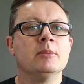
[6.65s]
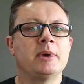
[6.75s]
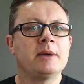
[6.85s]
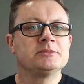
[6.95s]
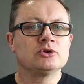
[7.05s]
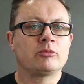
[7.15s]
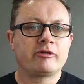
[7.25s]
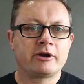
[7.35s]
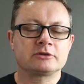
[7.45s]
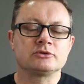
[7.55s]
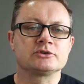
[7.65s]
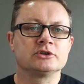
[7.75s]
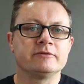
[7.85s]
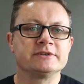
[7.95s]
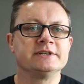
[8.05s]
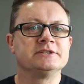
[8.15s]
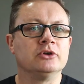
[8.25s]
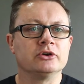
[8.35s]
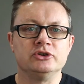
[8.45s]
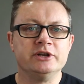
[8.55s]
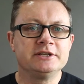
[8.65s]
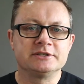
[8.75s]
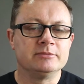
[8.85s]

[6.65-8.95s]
Perhaps your product or service is not unique